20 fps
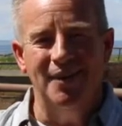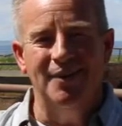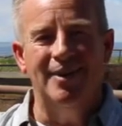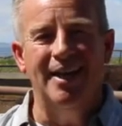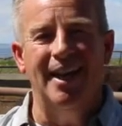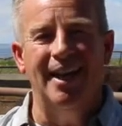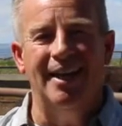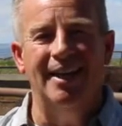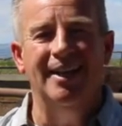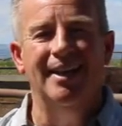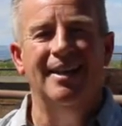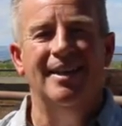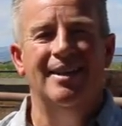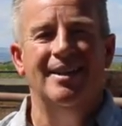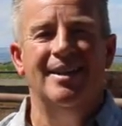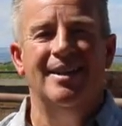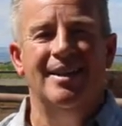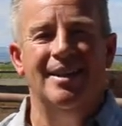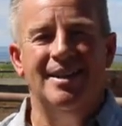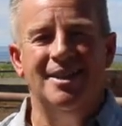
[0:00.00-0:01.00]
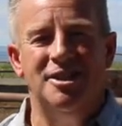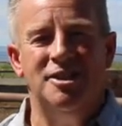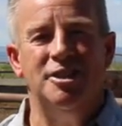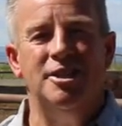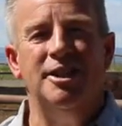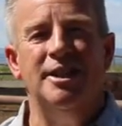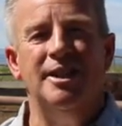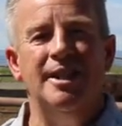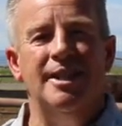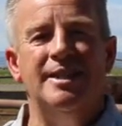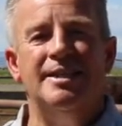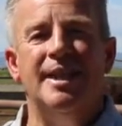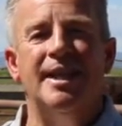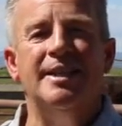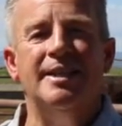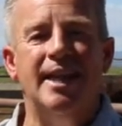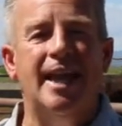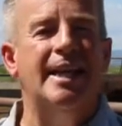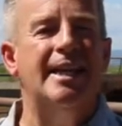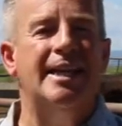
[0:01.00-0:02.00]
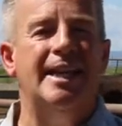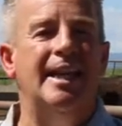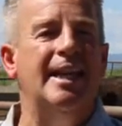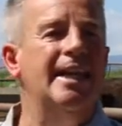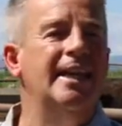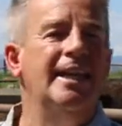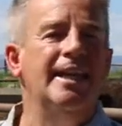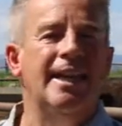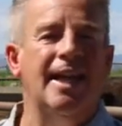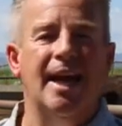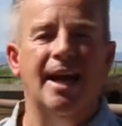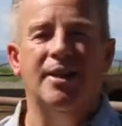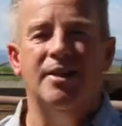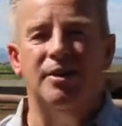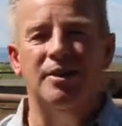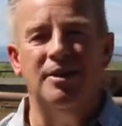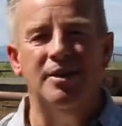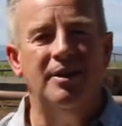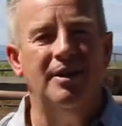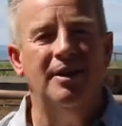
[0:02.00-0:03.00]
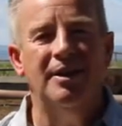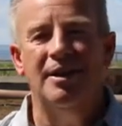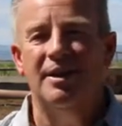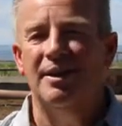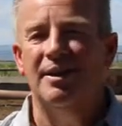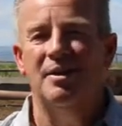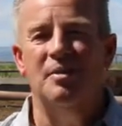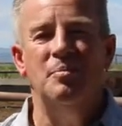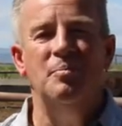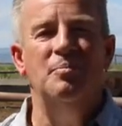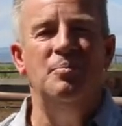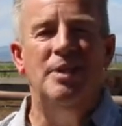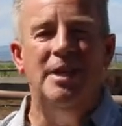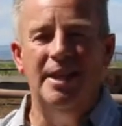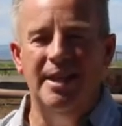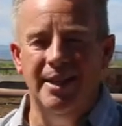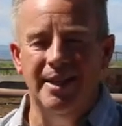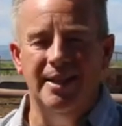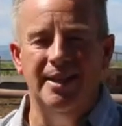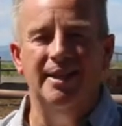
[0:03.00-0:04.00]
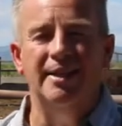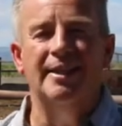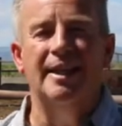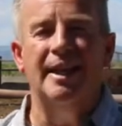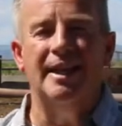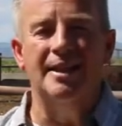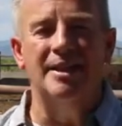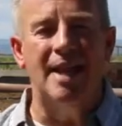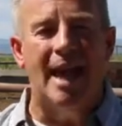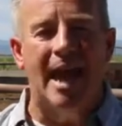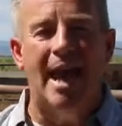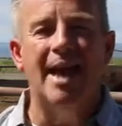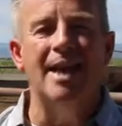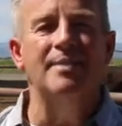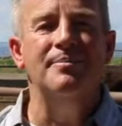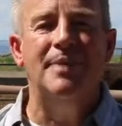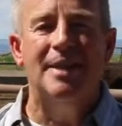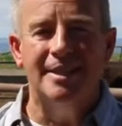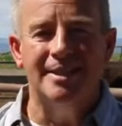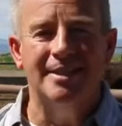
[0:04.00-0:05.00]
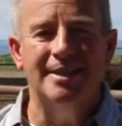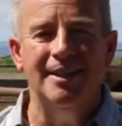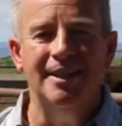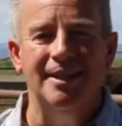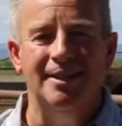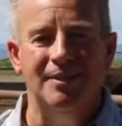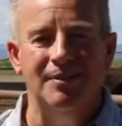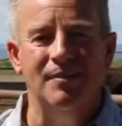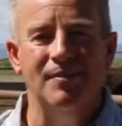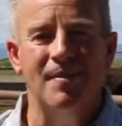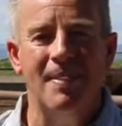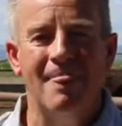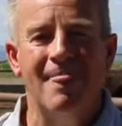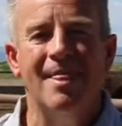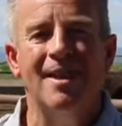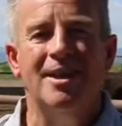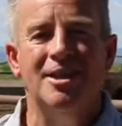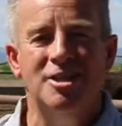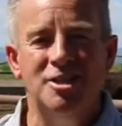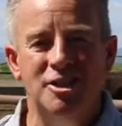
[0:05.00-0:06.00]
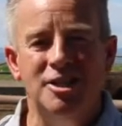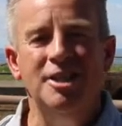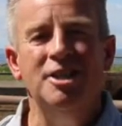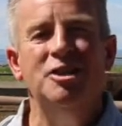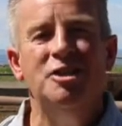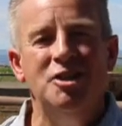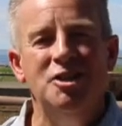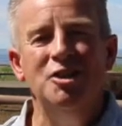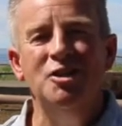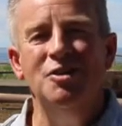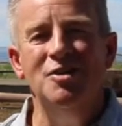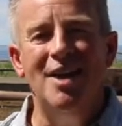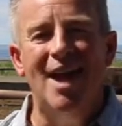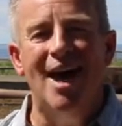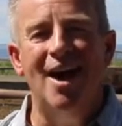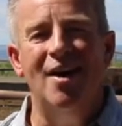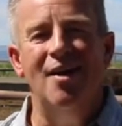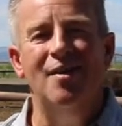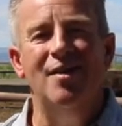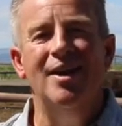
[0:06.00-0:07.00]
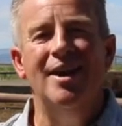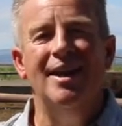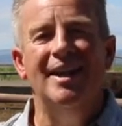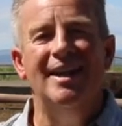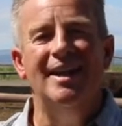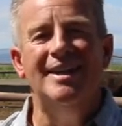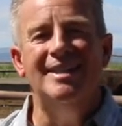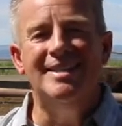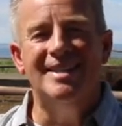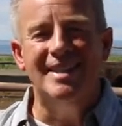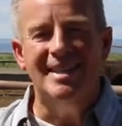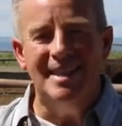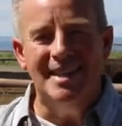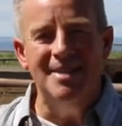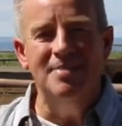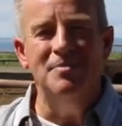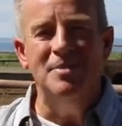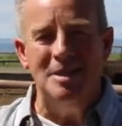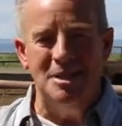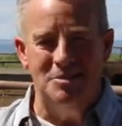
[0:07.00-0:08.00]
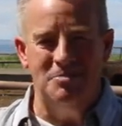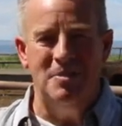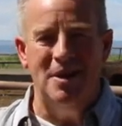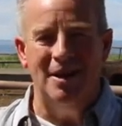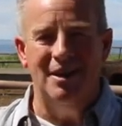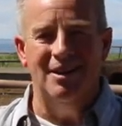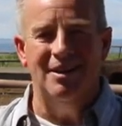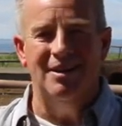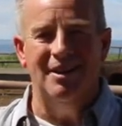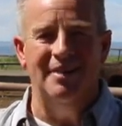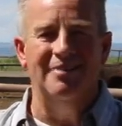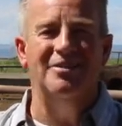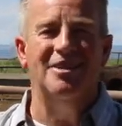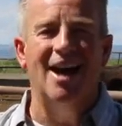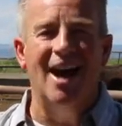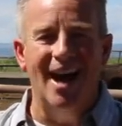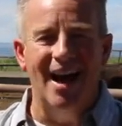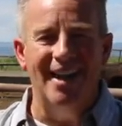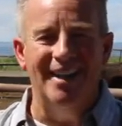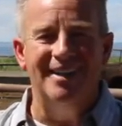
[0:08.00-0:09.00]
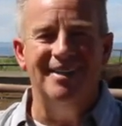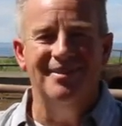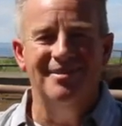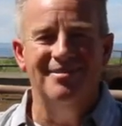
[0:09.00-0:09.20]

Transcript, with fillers: Okay, she is unlike any other being that Adam has seen. She too now is the image bearer of God.